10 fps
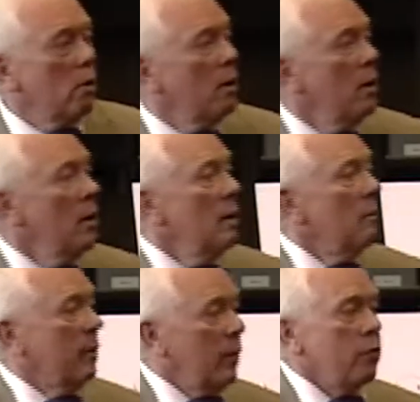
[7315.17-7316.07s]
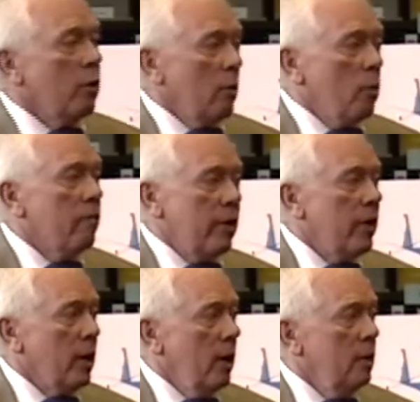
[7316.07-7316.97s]
but they certainly were
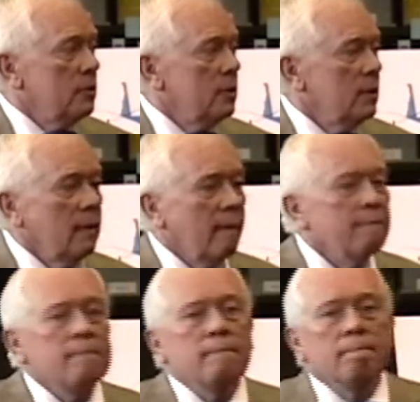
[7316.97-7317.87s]
very close. Why?